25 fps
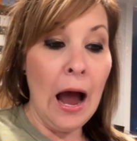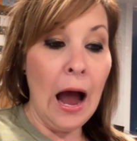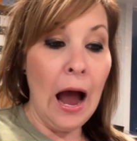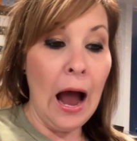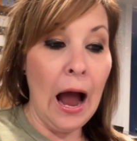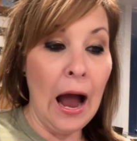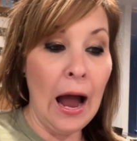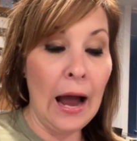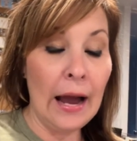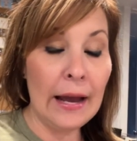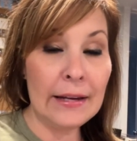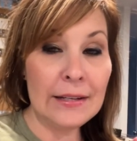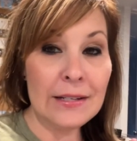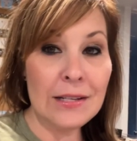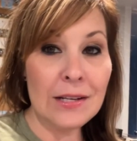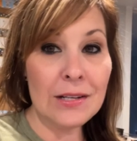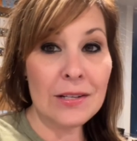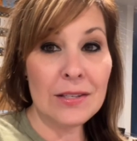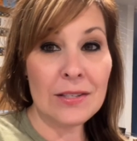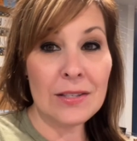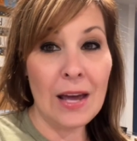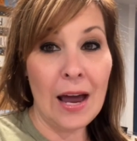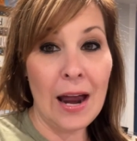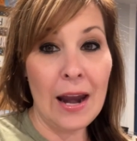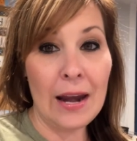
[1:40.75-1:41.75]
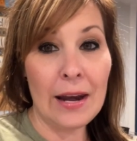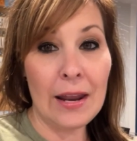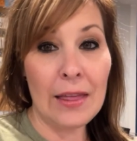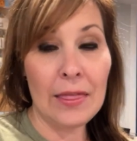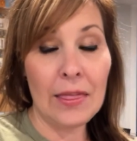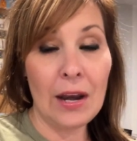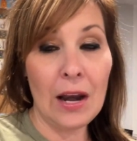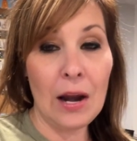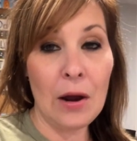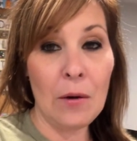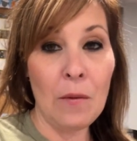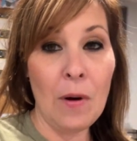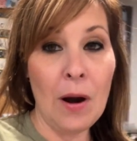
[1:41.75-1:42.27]
I decided
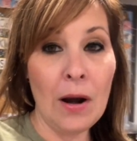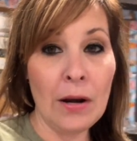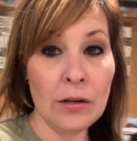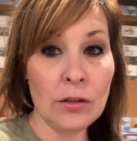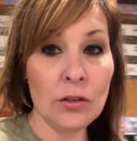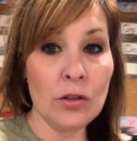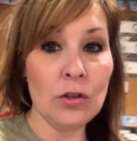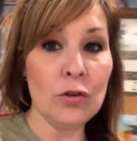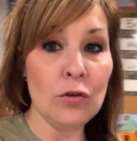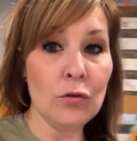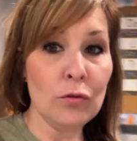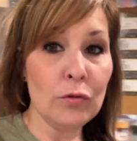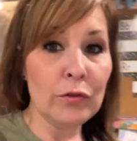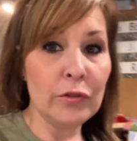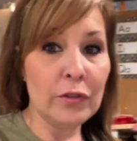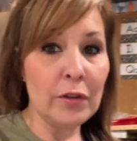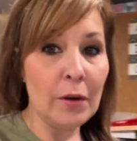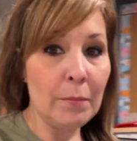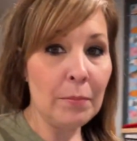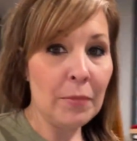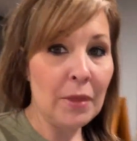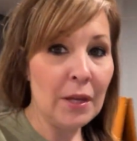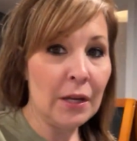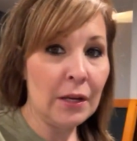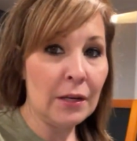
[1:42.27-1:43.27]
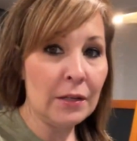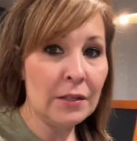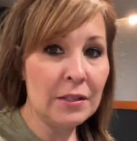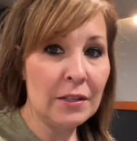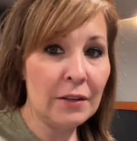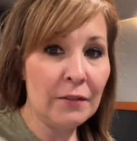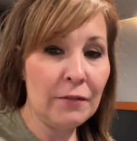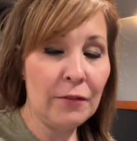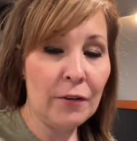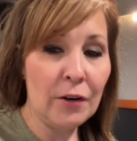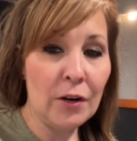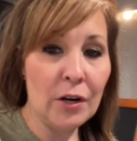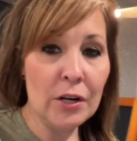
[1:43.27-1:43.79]
that I wanted to do something
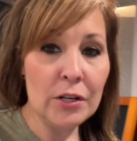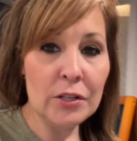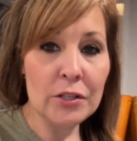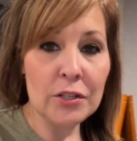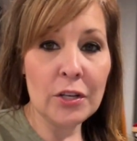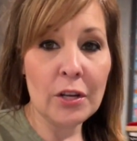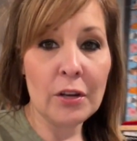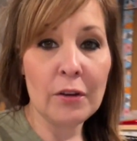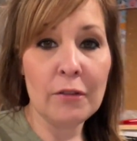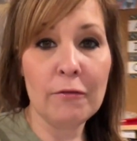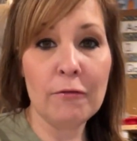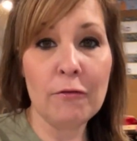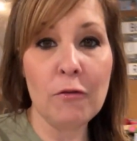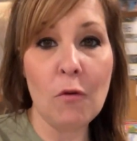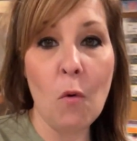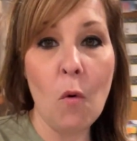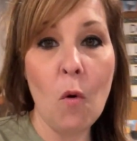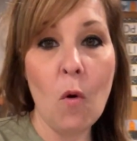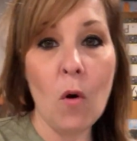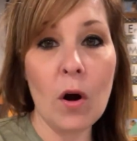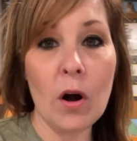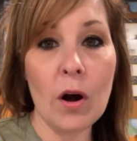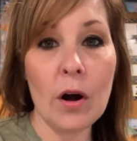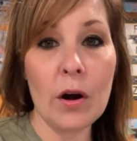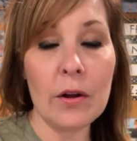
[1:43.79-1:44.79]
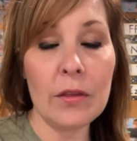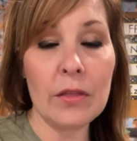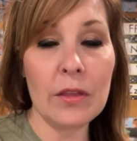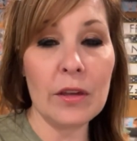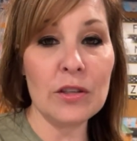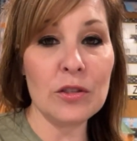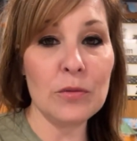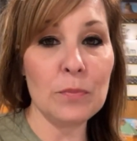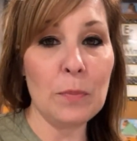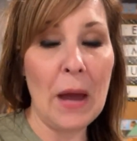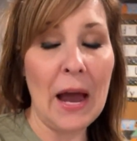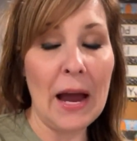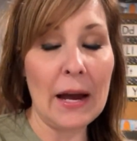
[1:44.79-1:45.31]
different for
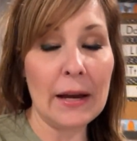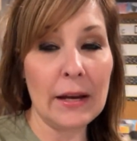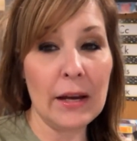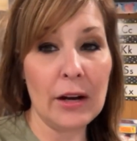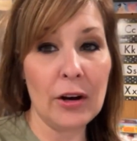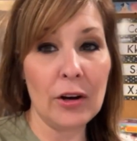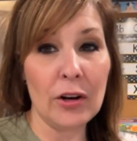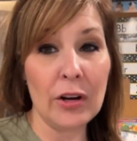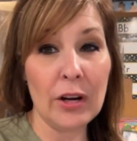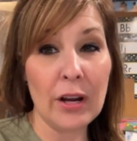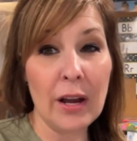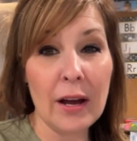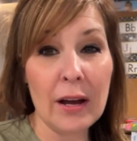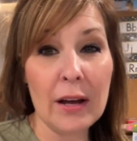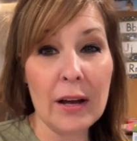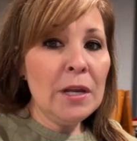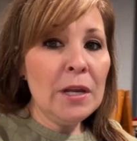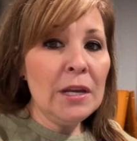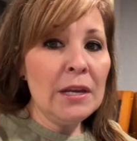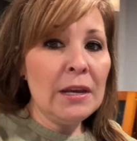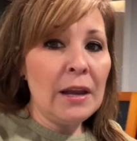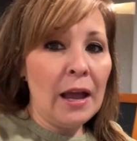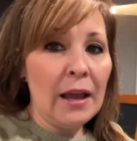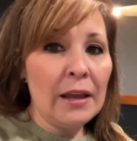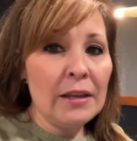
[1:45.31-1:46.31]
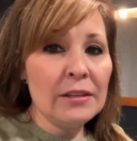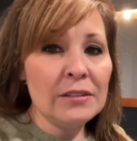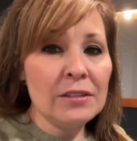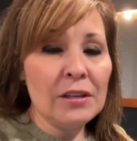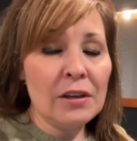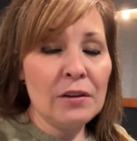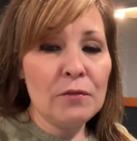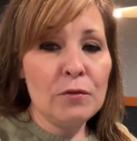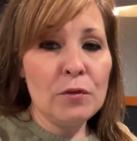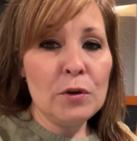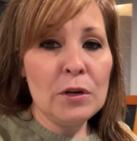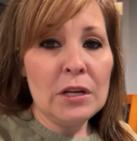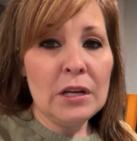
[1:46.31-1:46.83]
this back area. nice
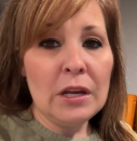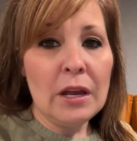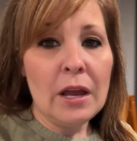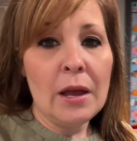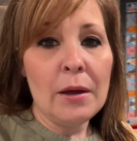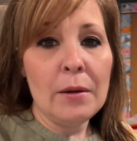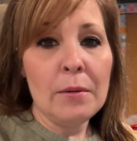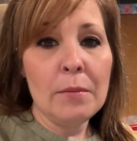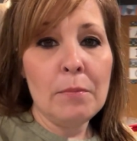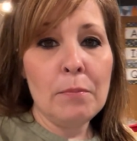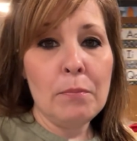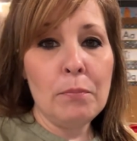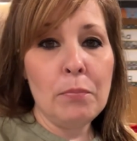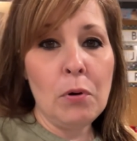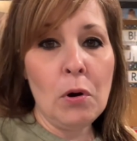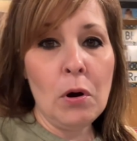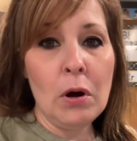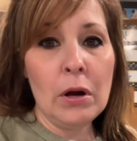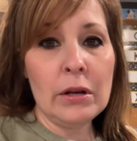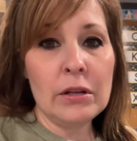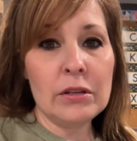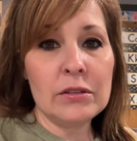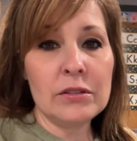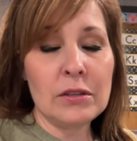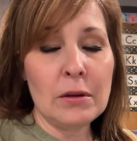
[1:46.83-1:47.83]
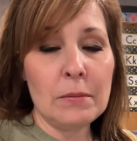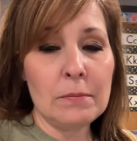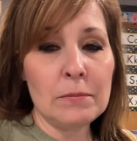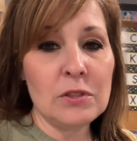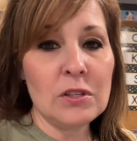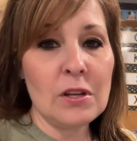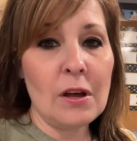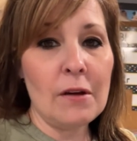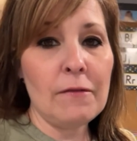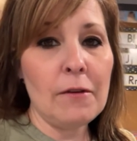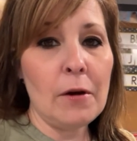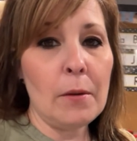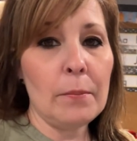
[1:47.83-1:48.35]
if we put some
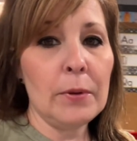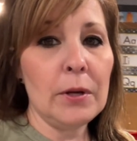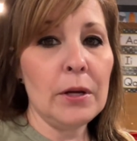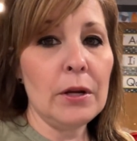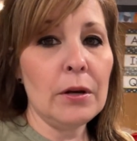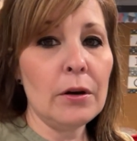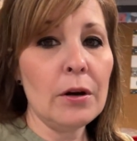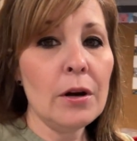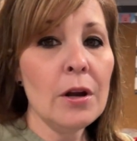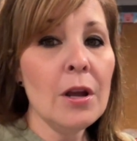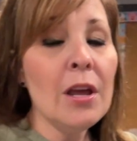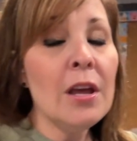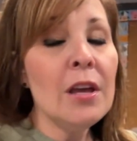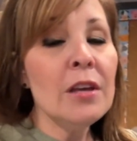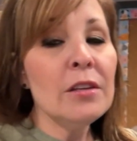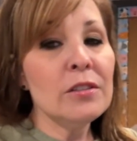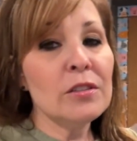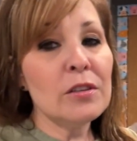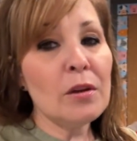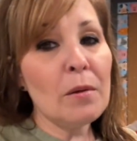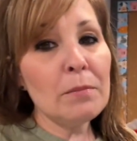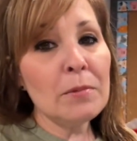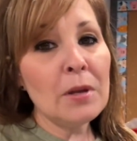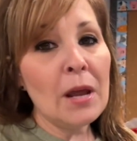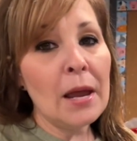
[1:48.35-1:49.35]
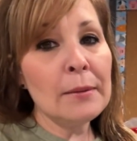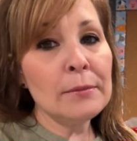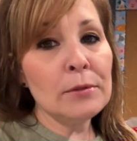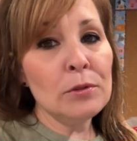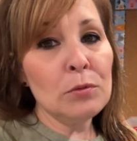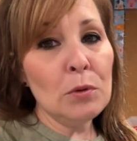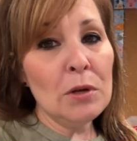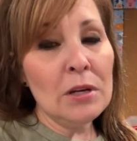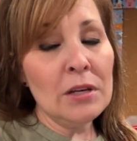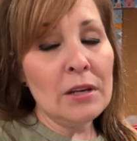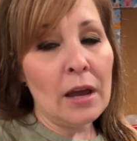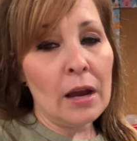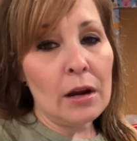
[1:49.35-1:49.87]
stuff up here. Sometimes
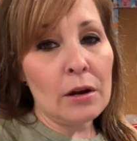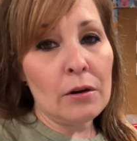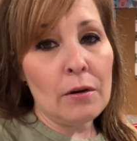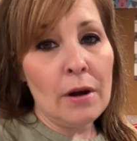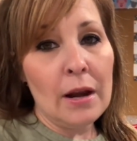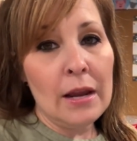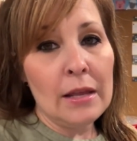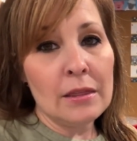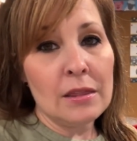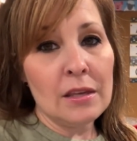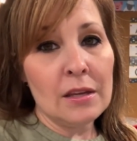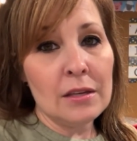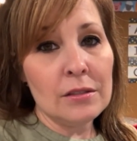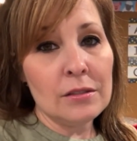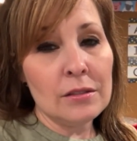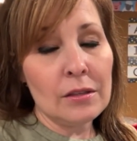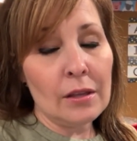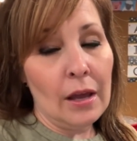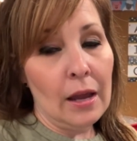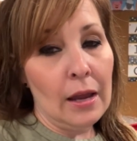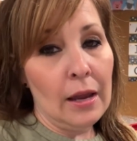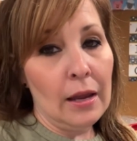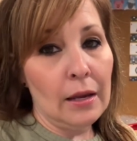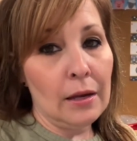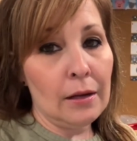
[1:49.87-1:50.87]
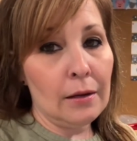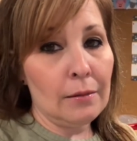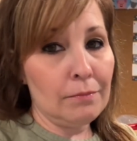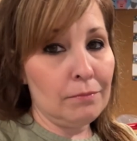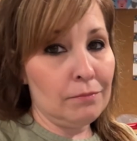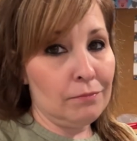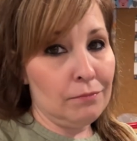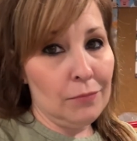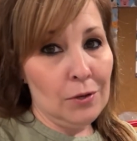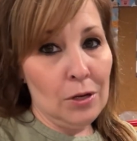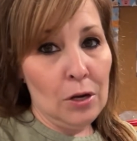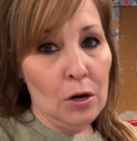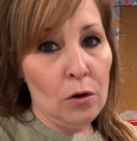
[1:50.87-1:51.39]
we decorate this, like,
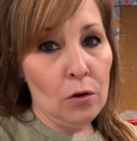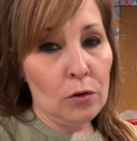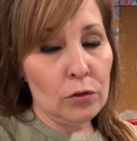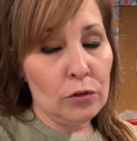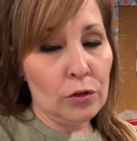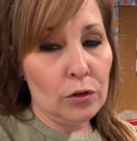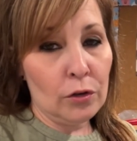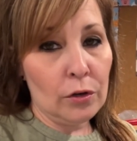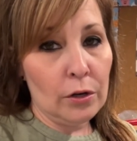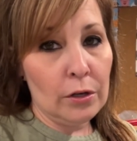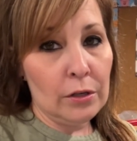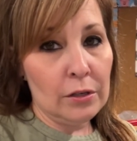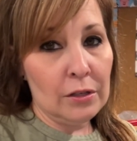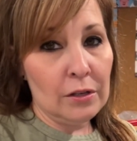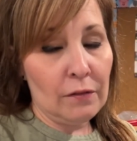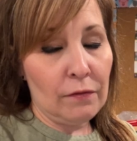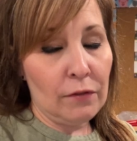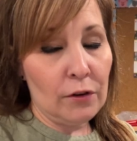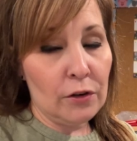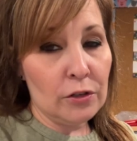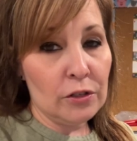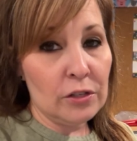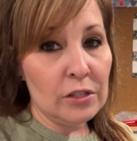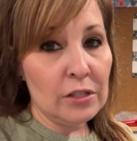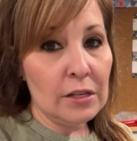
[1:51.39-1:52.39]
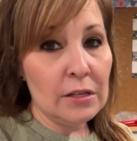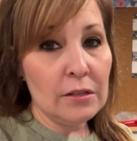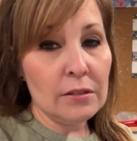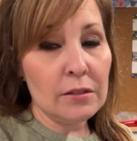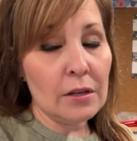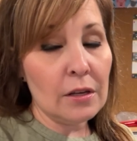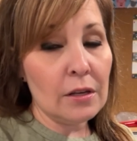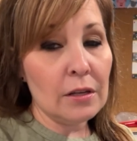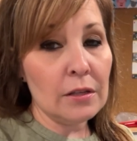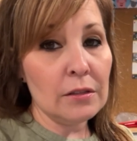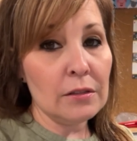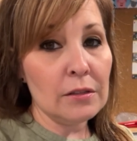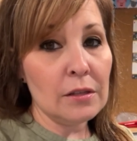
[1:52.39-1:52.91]
you know, during different
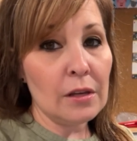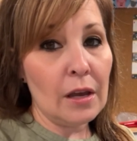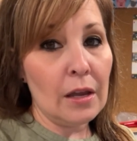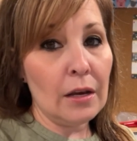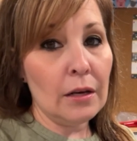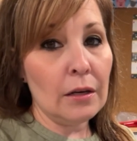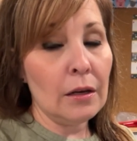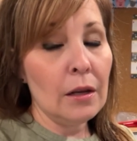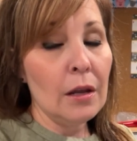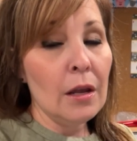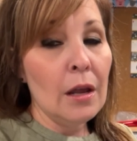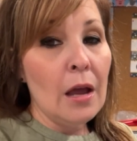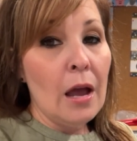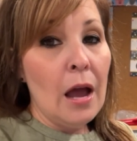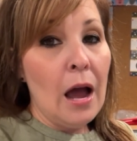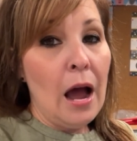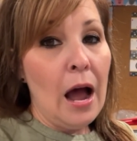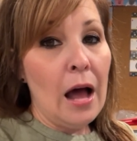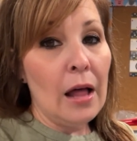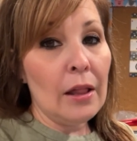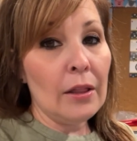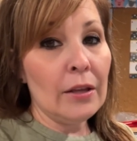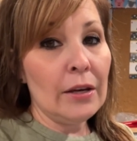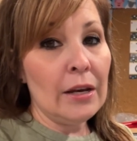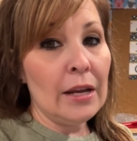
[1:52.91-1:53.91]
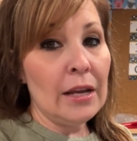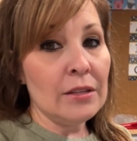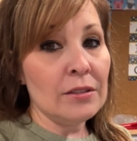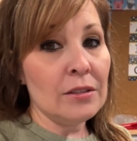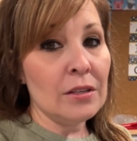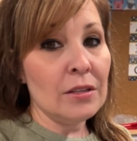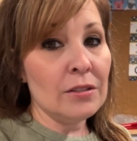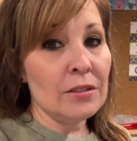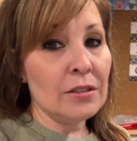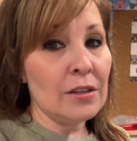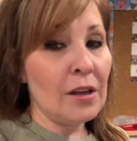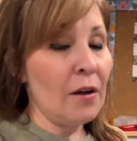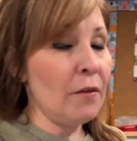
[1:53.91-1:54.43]
seasons and holidays
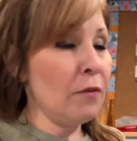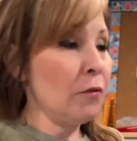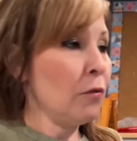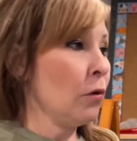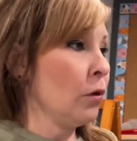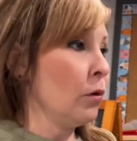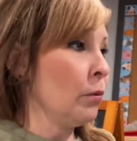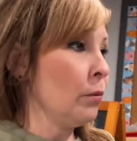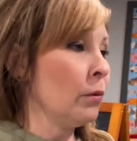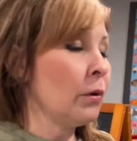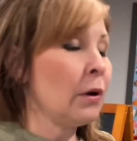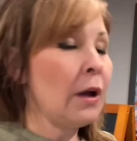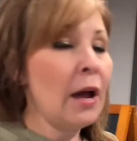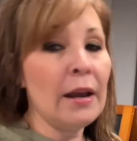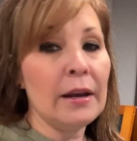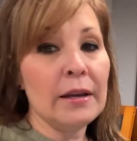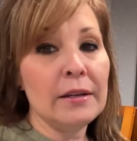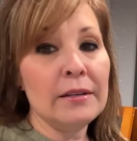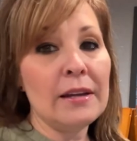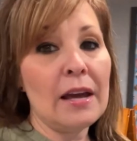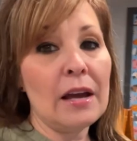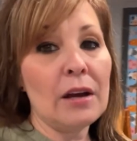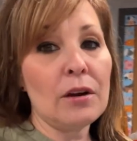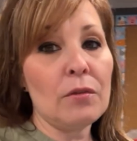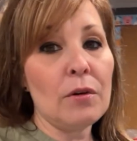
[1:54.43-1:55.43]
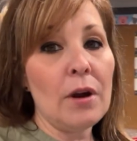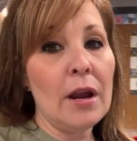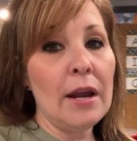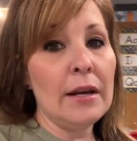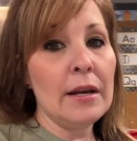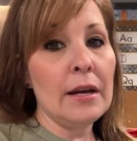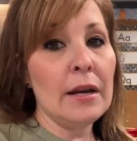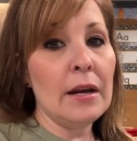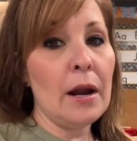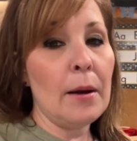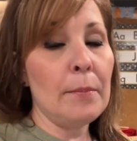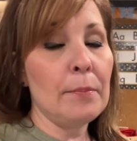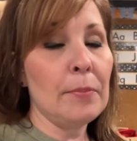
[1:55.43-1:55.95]
and stuff, we'll kind of decorate
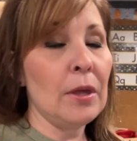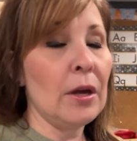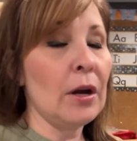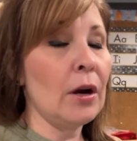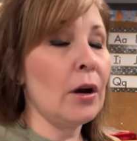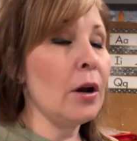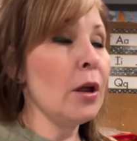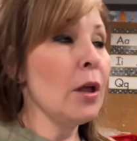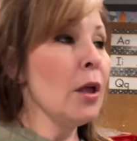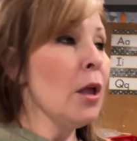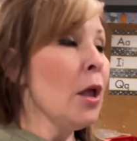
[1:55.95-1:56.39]
it up there.